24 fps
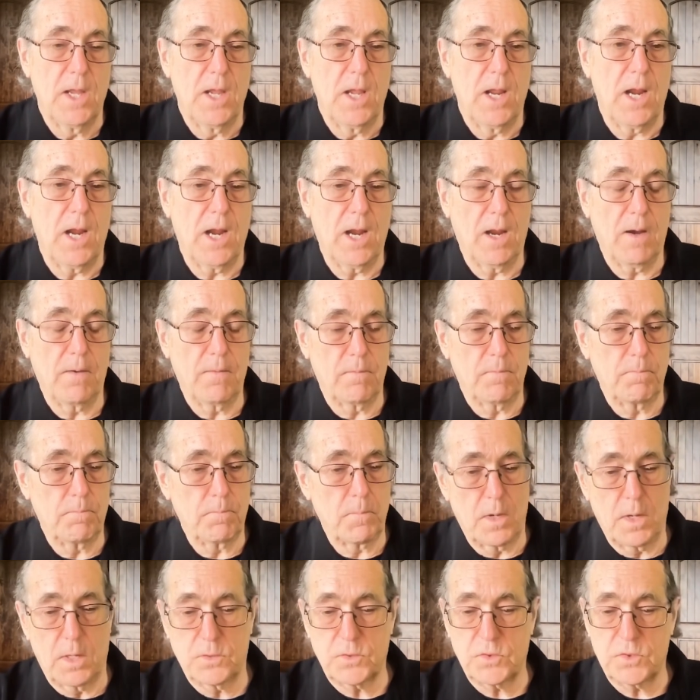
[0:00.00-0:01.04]
And
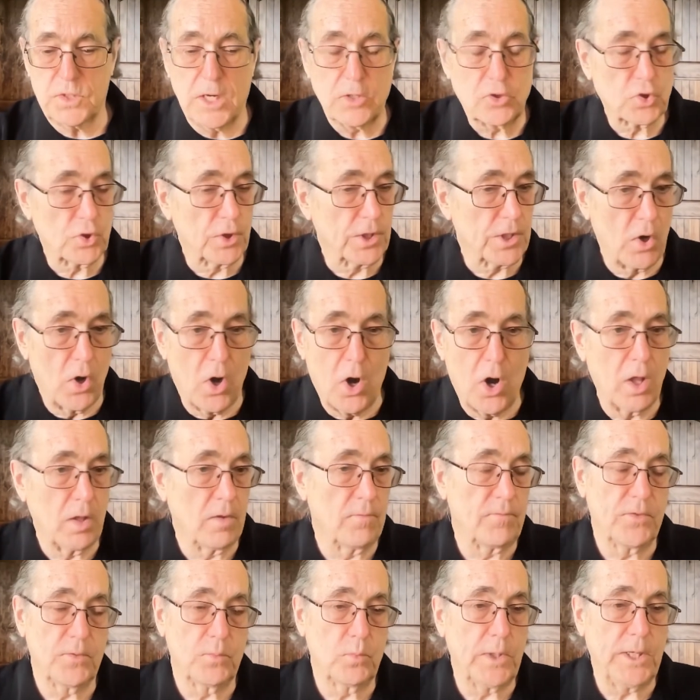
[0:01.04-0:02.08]
essentially all
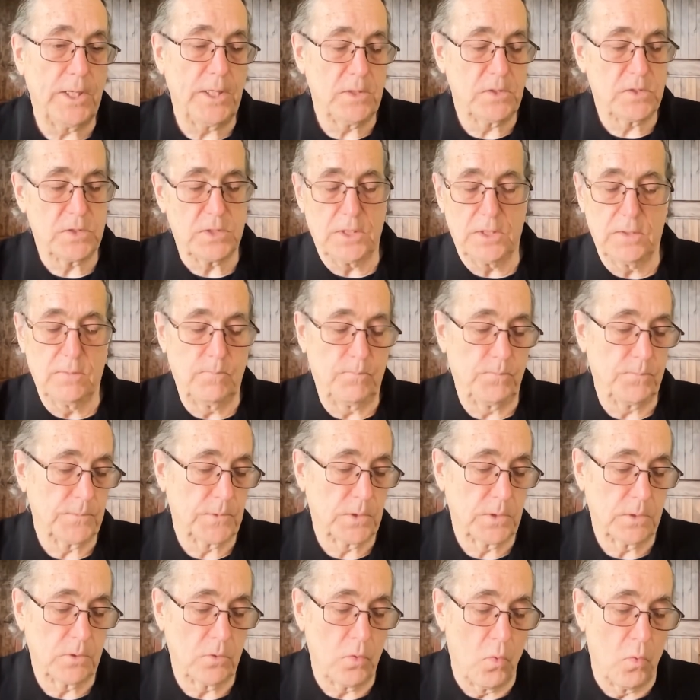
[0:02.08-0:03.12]
of the weeds in
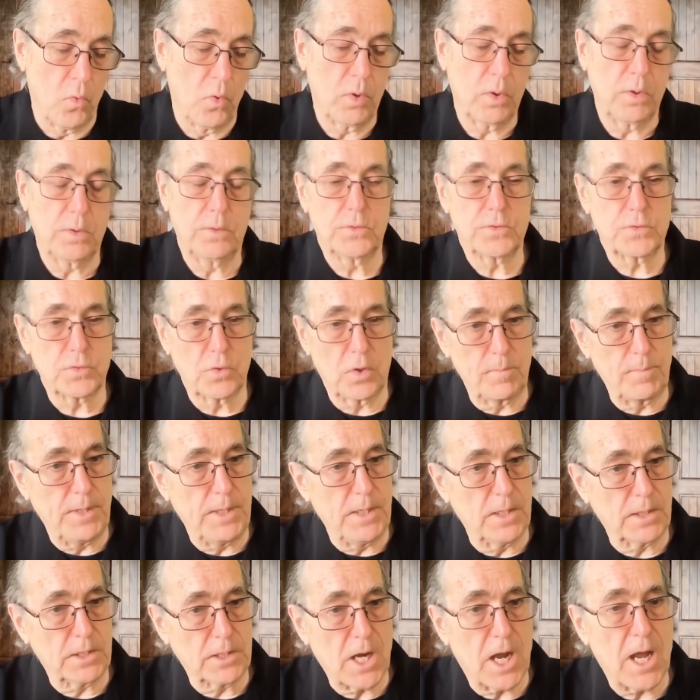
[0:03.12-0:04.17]
corn,
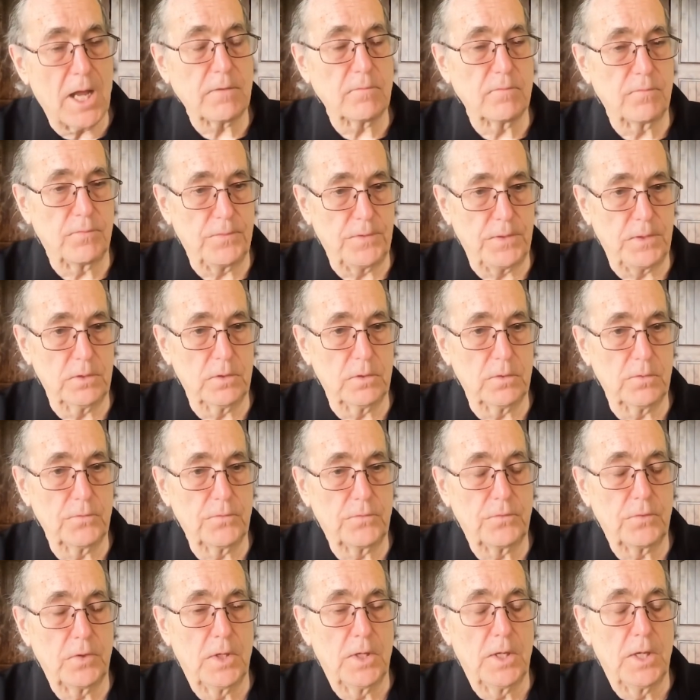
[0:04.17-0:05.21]
soybean, and cotton fields